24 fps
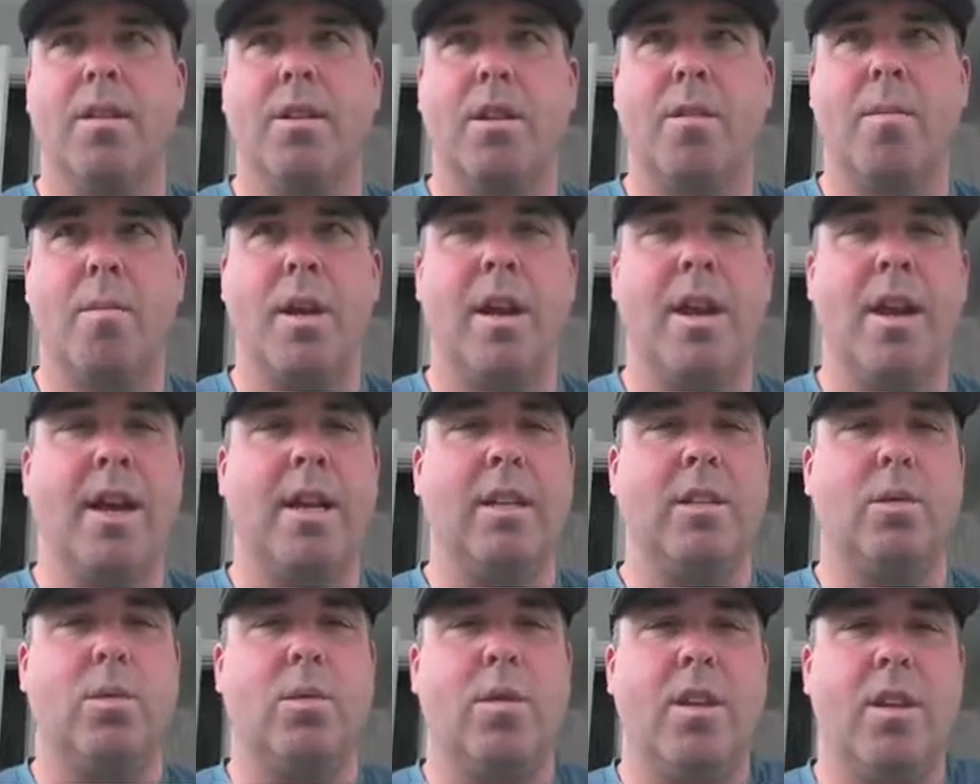there's going to be
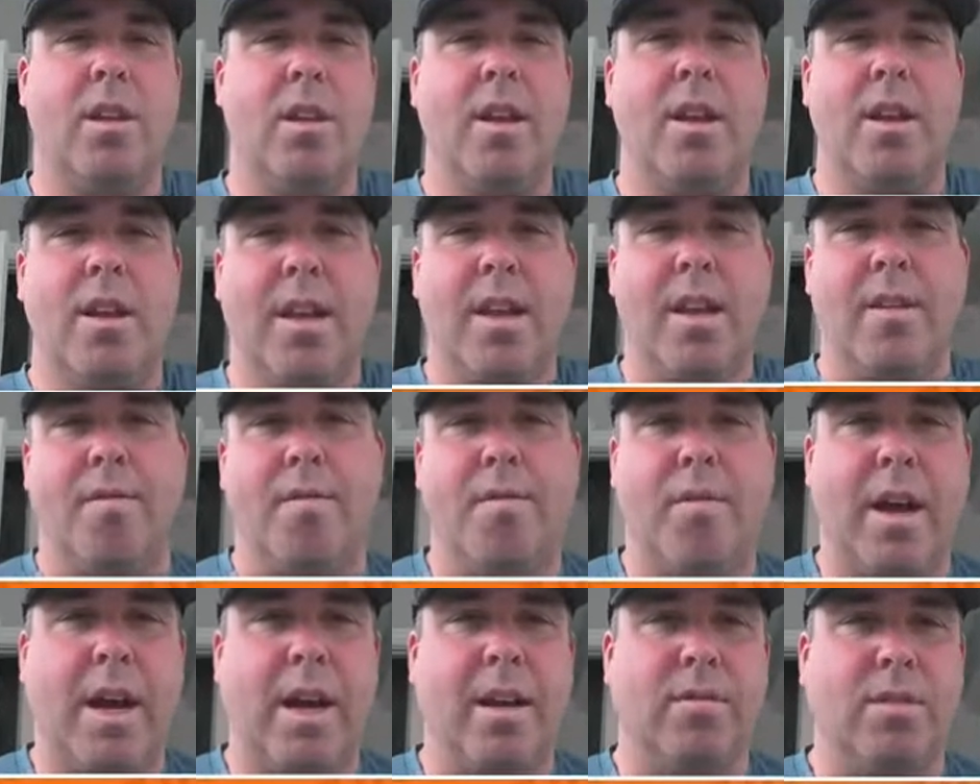nights when you need to
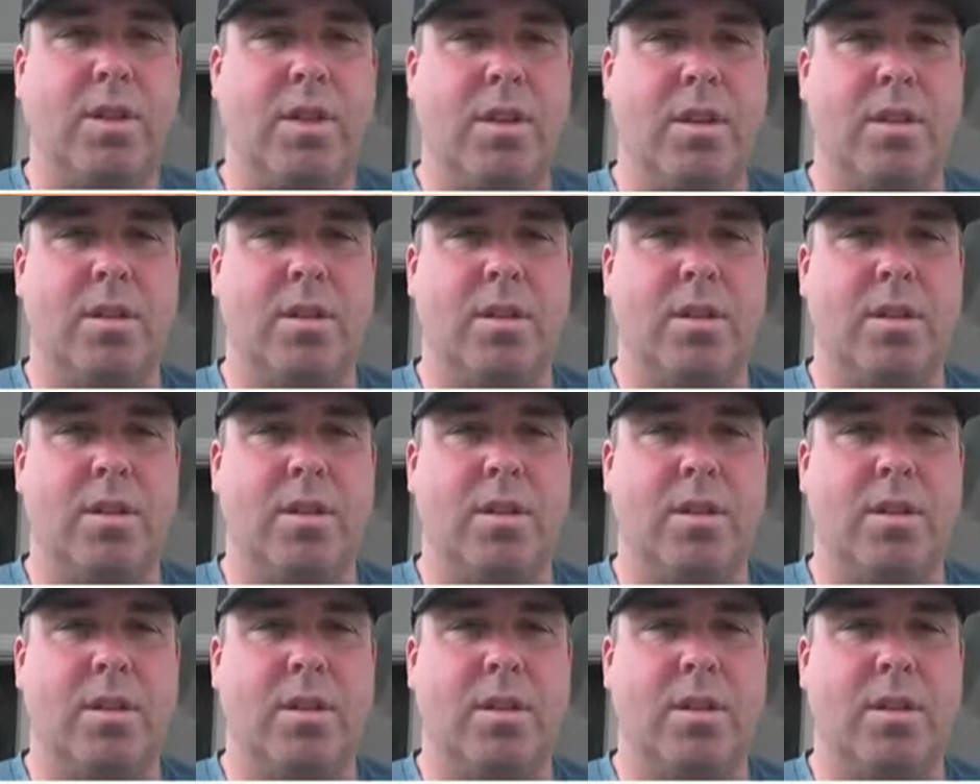get five,